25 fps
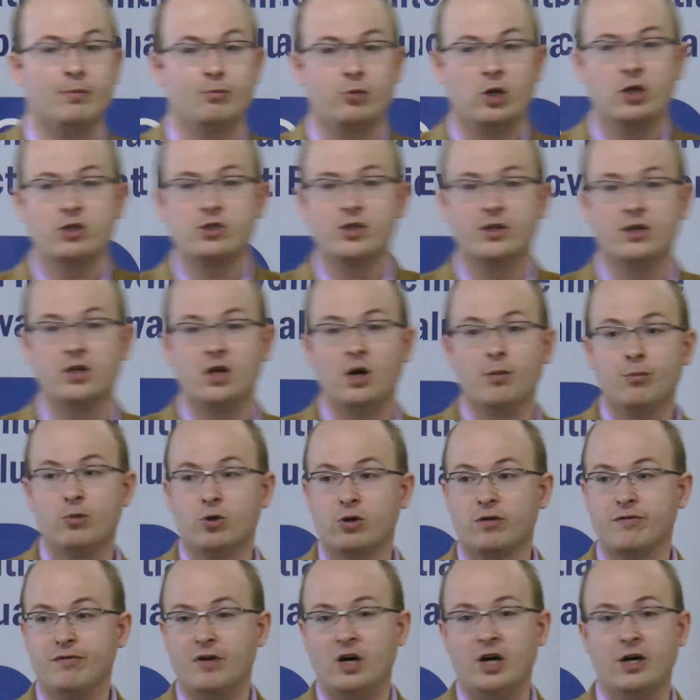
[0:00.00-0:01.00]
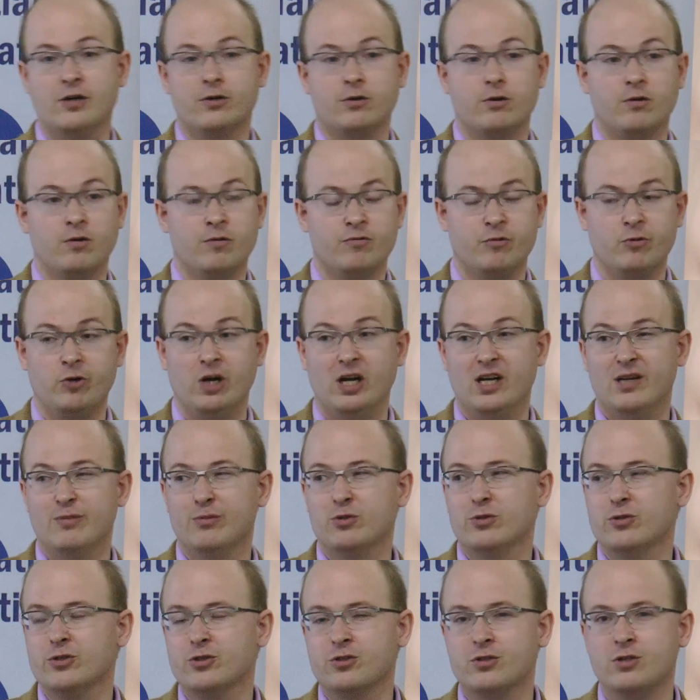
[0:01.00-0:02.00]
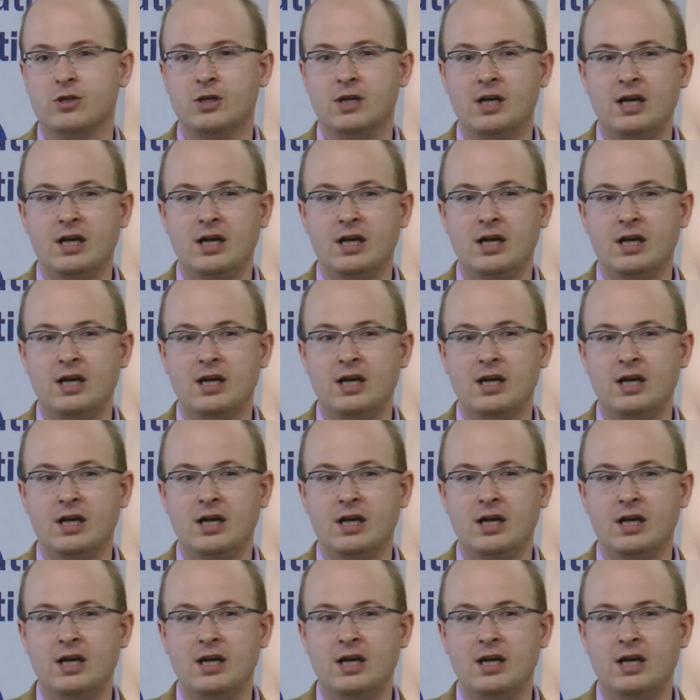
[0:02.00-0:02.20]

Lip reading: plus a number of other variables.